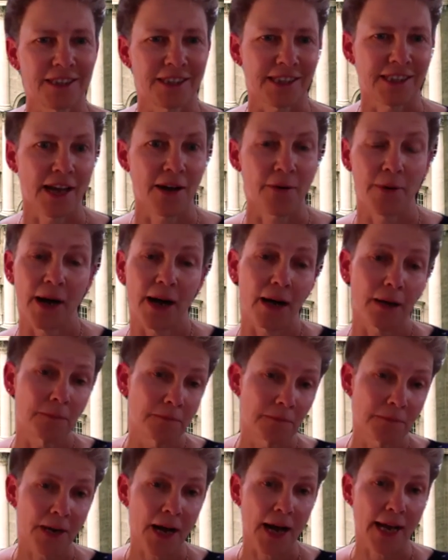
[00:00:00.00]
Absolutely. Say,
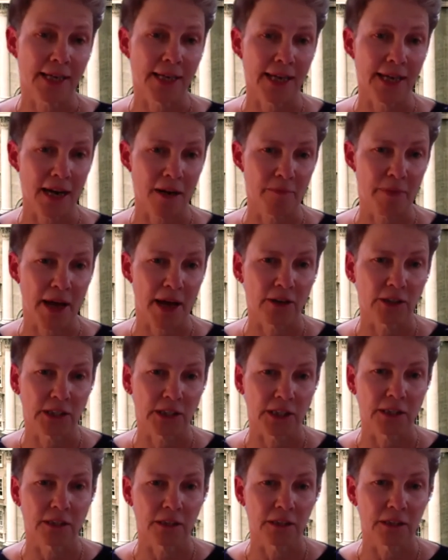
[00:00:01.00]
well, I can get a better
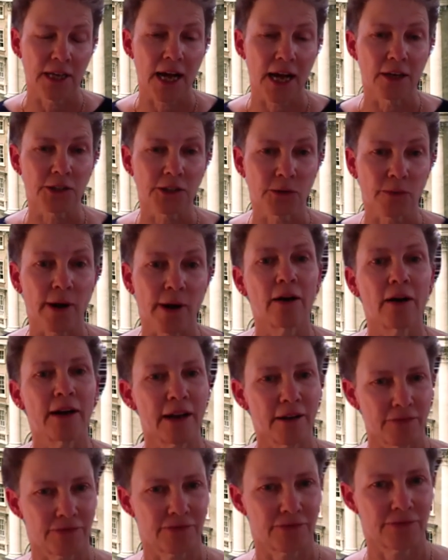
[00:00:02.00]
deal elsewhere
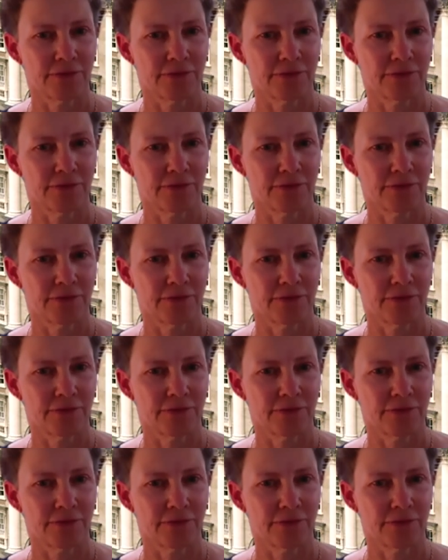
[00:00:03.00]
if